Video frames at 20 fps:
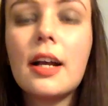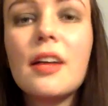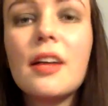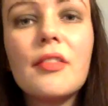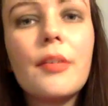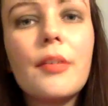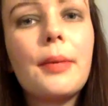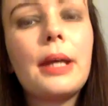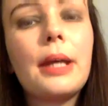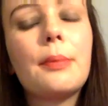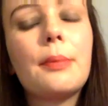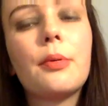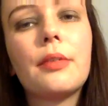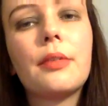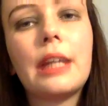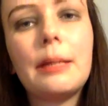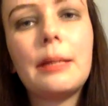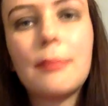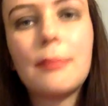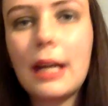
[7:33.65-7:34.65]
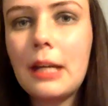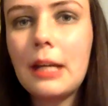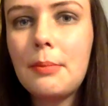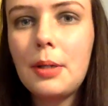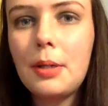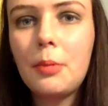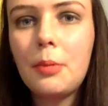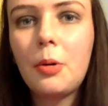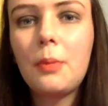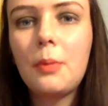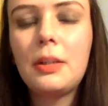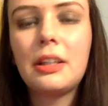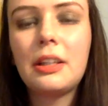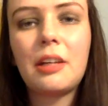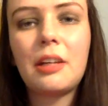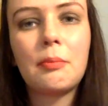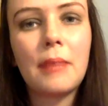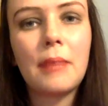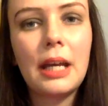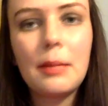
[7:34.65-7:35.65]
for people, and they may be women, they
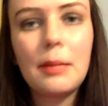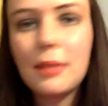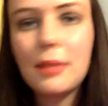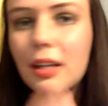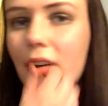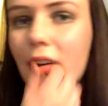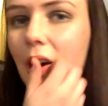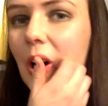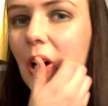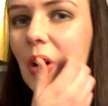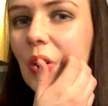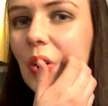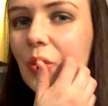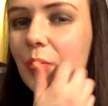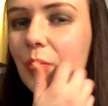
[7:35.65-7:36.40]
may be girls,